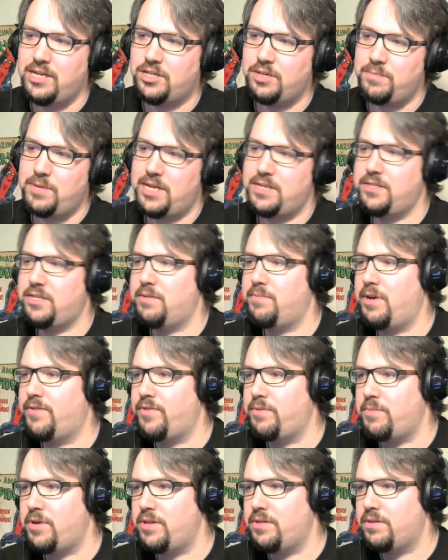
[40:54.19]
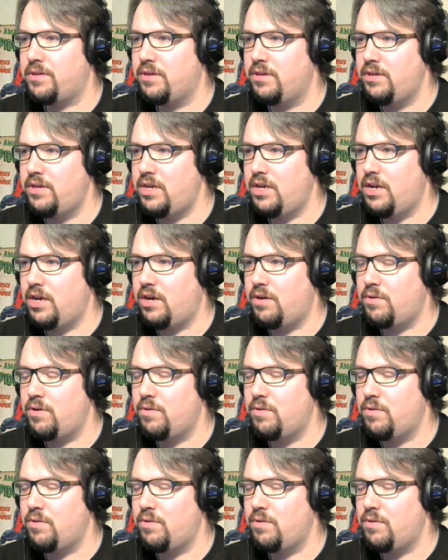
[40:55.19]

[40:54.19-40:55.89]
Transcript: a gymnasium every month. You know,